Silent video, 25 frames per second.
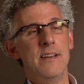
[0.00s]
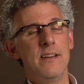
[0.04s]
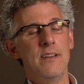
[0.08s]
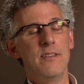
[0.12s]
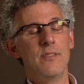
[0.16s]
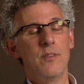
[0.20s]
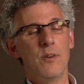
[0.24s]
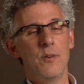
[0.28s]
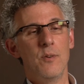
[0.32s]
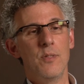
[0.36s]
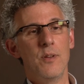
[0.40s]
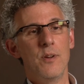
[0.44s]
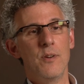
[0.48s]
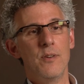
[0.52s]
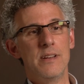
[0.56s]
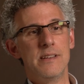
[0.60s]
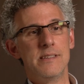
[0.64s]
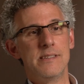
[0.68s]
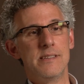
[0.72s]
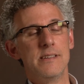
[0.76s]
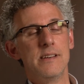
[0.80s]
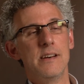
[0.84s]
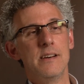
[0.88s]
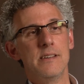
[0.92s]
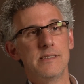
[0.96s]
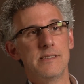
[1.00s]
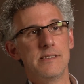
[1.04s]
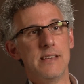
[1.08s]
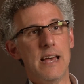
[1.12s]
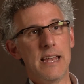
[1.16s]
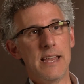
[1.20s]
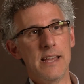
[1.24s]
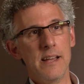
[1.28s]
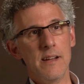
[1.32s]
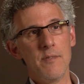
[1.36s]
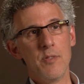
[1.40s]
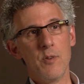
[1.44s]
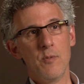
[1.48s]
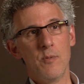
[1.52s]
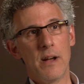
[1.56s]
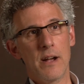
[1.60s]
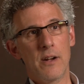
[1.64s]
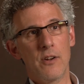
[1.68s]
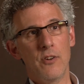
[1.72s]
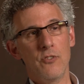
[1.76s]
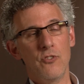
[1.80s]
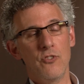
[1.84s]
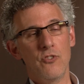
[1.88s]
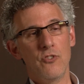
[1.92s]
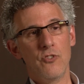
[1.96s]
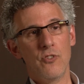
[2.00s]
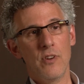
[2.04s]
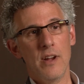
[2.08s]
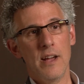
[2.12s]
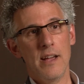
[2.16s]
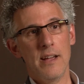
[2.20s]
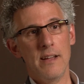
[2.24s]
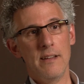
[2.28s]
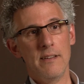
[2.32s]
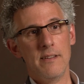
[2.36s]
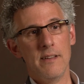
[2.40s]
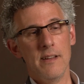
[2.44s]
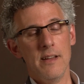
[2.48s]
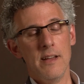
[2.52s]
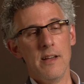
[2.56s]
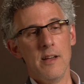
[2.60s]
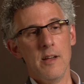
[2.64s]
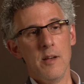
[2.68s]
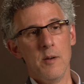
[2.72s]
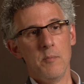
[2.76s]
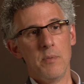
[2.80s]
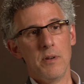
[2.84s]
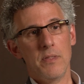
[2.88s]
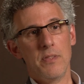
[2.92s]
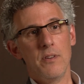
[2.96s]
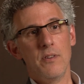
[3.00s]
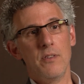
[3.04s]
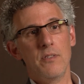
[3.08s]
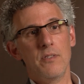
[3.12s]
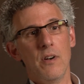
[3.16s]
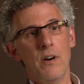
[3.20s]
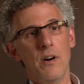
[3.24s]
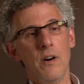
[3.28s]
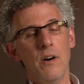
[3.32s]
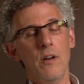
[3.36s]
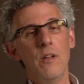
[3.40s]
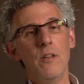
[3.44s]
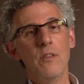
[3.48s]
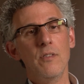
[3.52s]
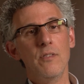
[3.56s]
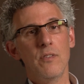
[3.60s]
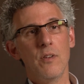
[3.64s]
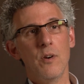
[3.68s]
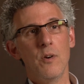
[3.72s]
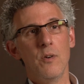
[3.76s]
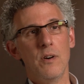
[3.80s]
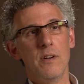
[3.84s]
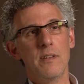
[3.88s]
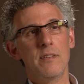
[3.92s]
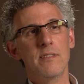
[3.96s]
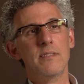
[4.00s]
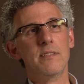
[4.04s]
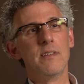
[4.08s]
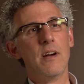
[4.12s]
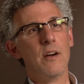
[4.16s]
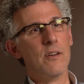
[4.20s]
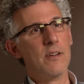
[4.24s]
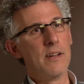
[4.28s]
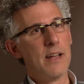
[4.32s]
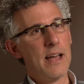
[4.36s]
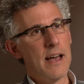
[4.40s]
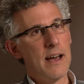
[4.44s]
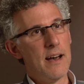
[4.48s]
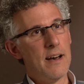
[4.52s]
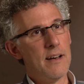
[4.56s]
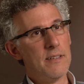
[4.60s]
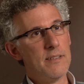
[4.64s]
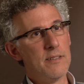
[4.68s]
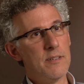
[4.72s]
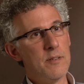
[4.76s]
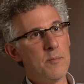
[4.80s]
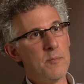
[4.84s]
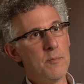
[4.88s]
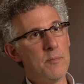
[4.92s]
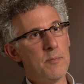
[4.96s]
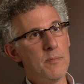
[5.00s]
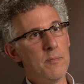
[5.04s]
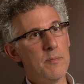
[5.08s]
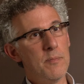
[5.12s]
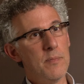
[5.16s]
So there is a setting of the record straight, but there's also a sarcasm